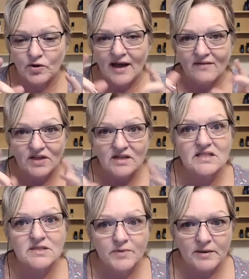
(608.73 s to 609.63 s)
have it in a
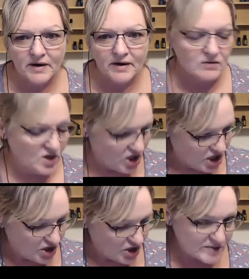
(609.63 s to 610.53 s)
spray bottle,
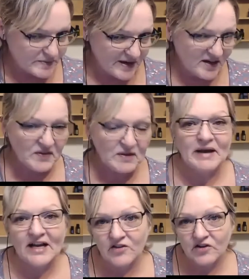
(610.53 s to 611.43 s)
spray it on the
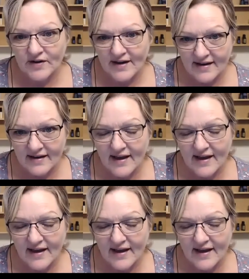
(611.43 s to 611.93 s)
back of your neck.